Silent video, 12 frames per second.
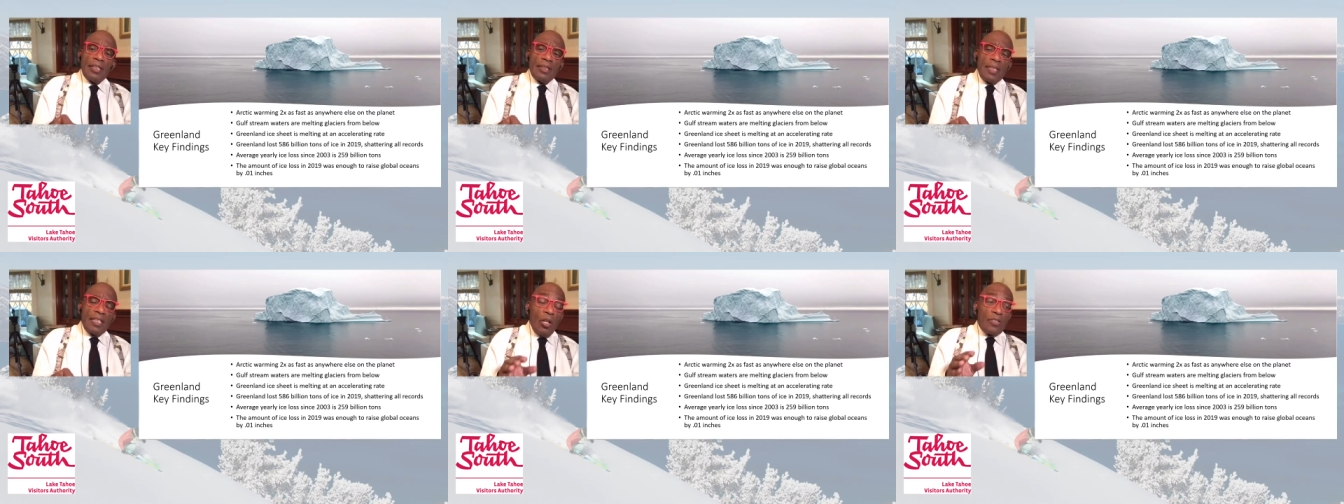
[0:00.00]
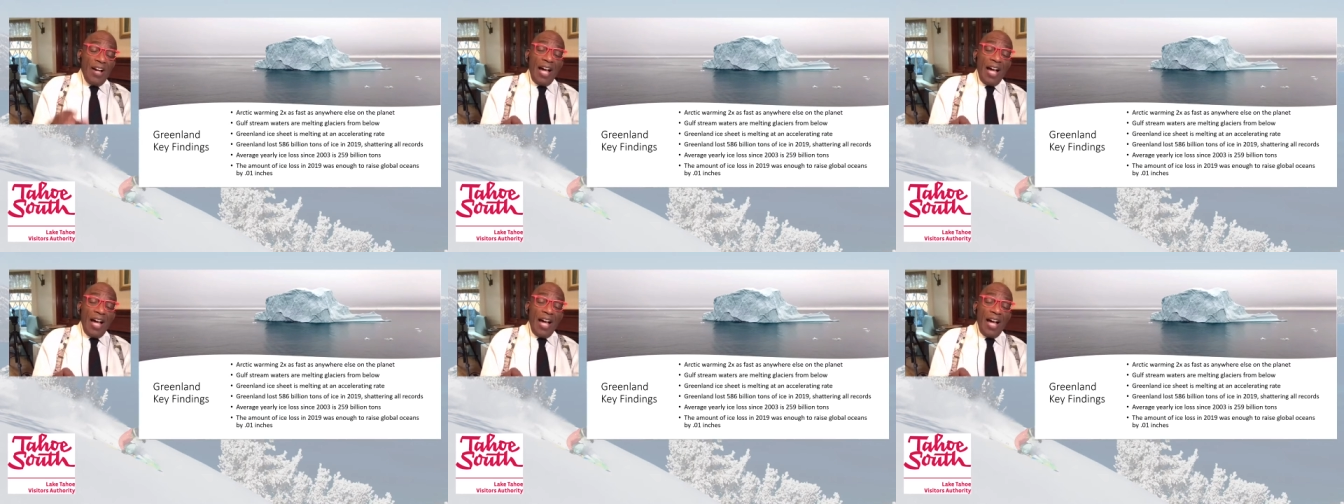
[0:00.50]
Uh, it
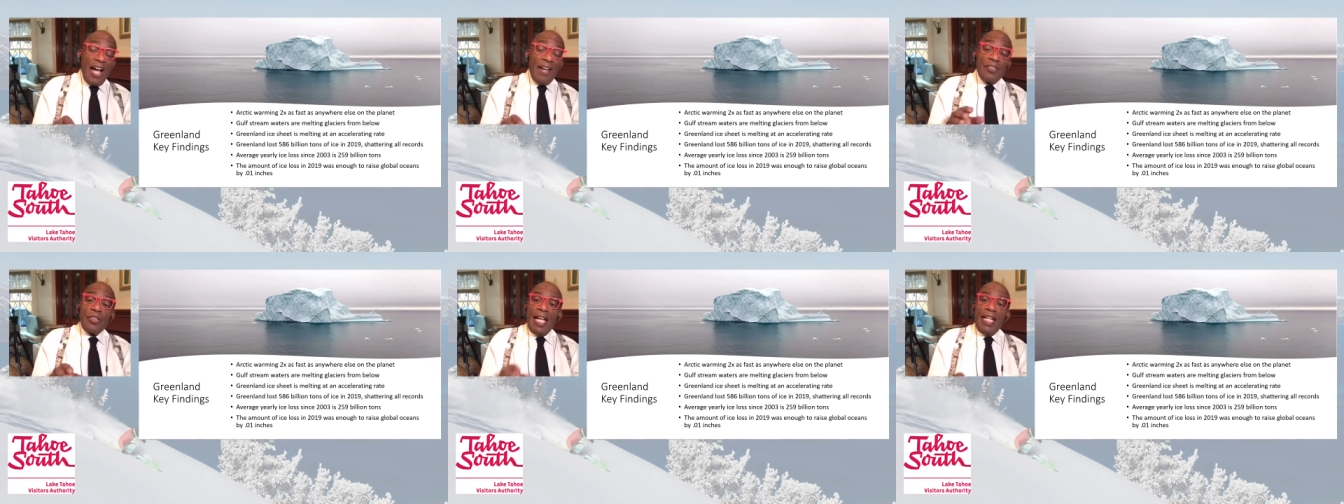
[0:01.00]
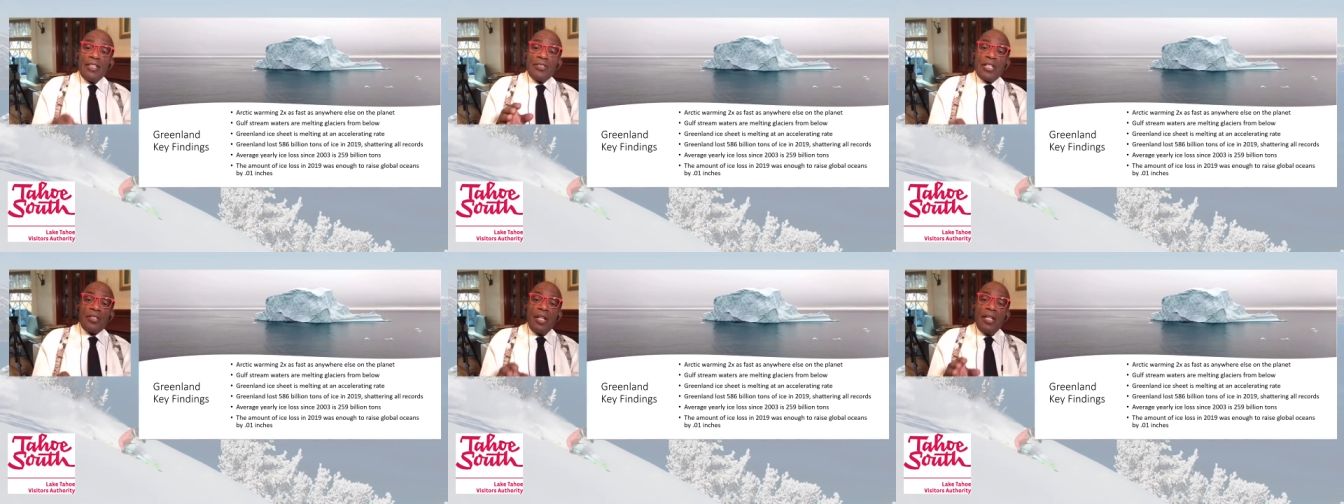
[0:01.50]
lost
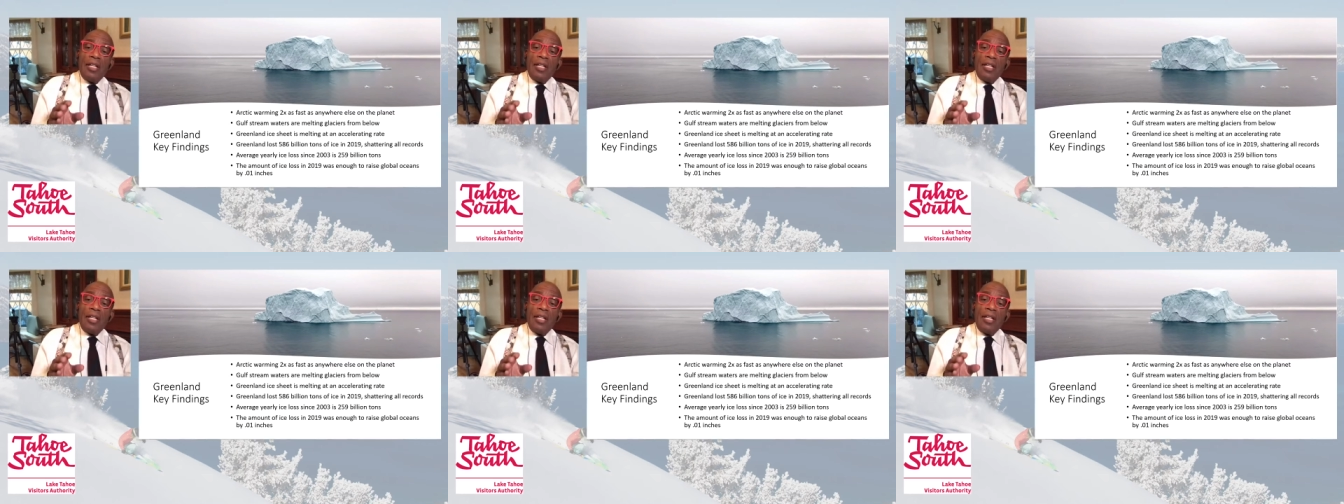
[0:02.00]
586